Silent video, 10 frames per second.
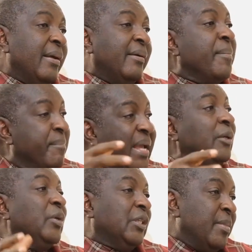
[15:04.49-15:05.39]

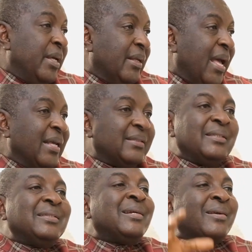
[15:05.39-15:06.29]
remain with me as
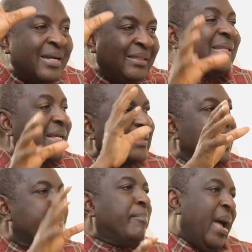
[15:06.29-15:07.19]
his greatest
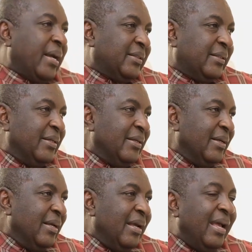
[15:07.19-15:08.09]
impact. Wow.